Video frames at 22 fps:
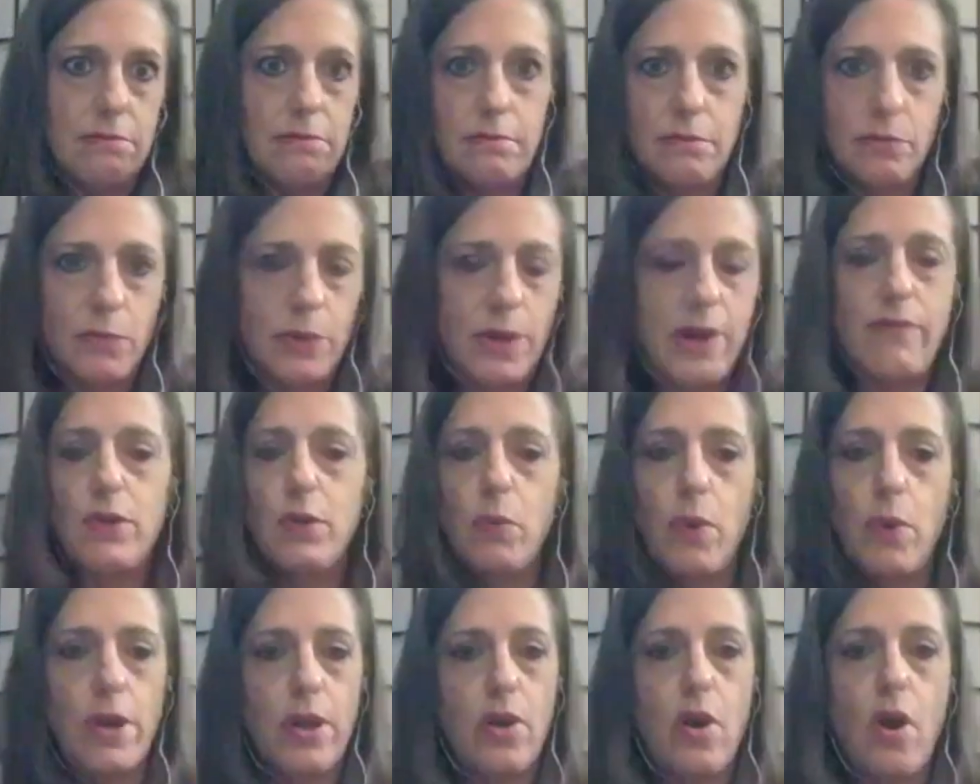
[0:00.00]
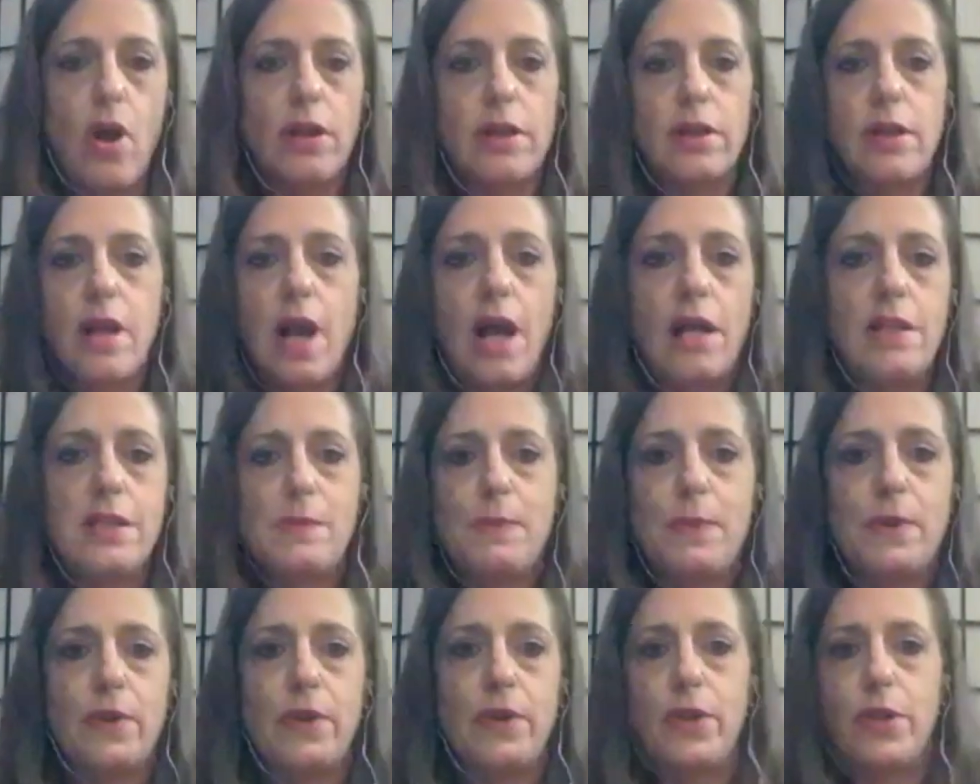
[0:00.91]
Whatever you want to call it, God,
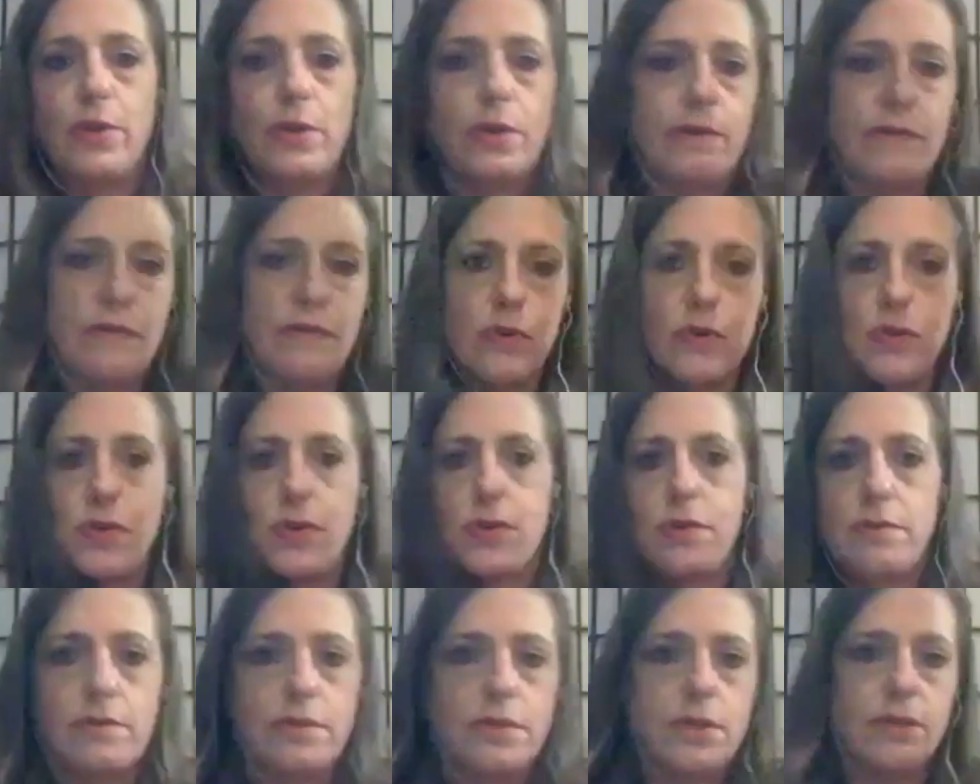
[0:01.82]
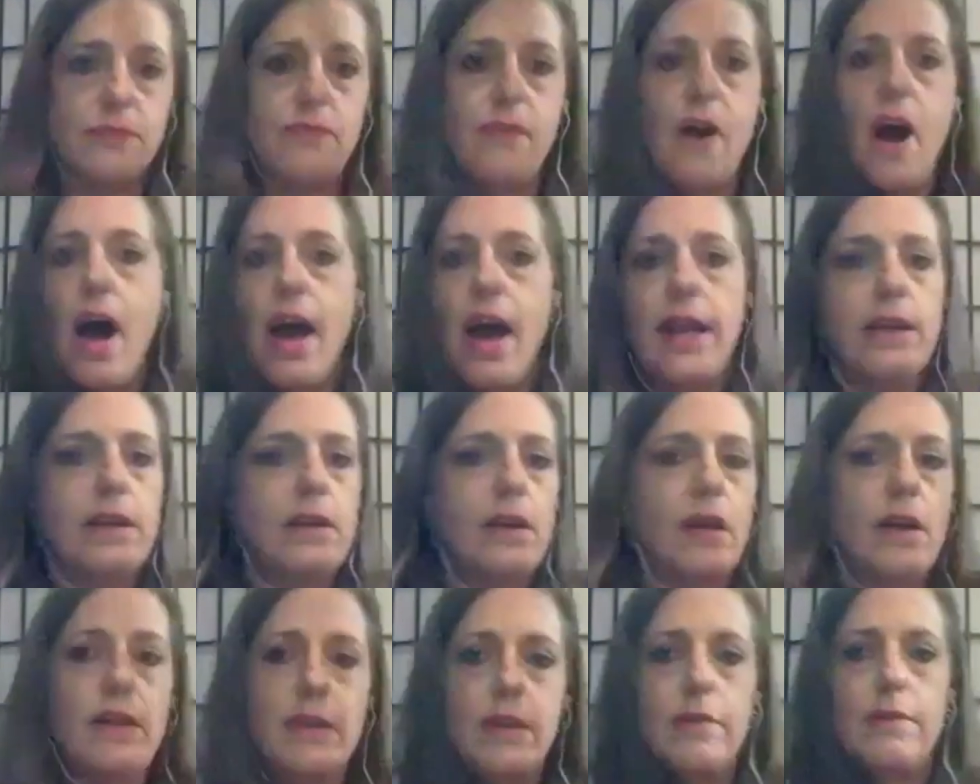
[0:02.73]
spirit, universe, divine,
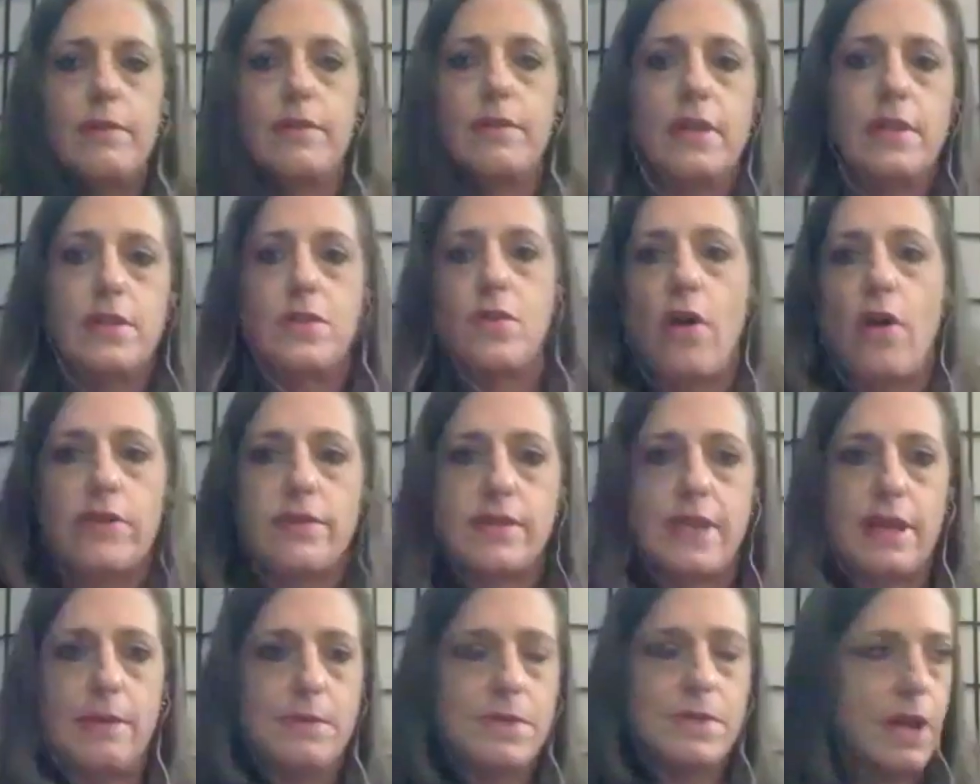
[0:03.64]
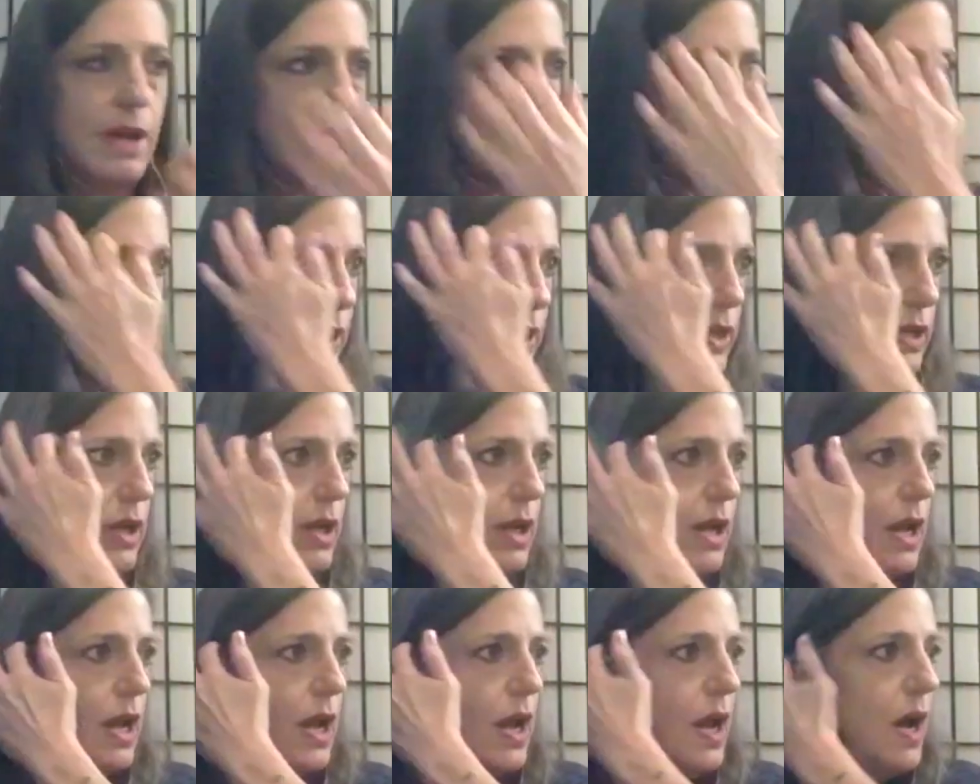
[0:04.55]
I, it's all the same stuff, right?
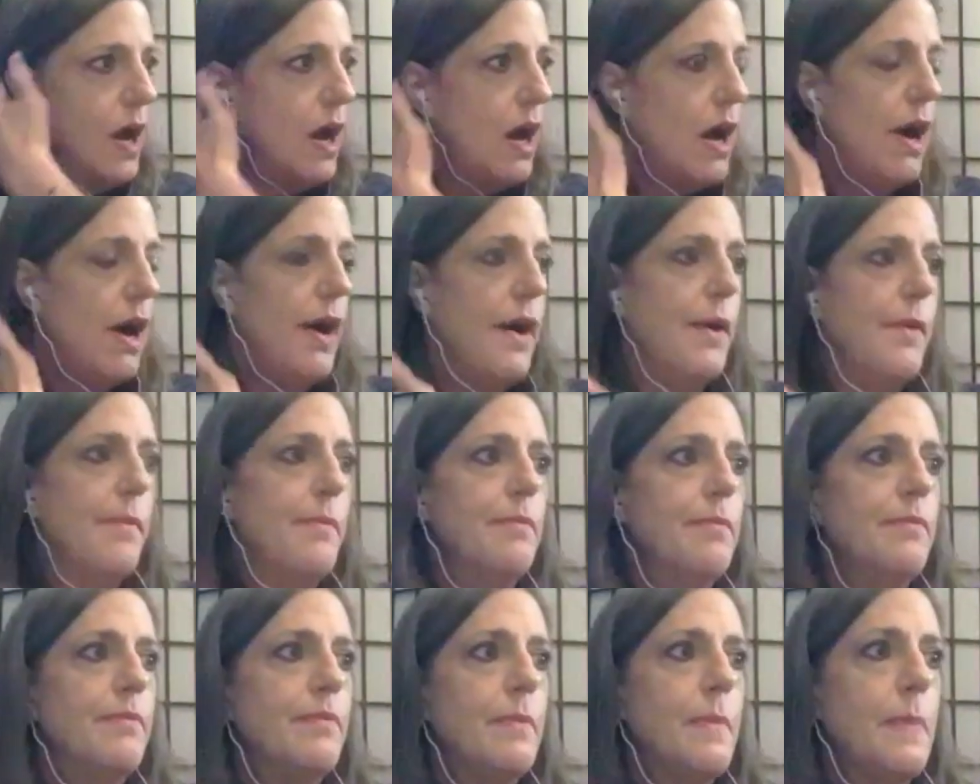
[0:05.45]
Yeah. Um,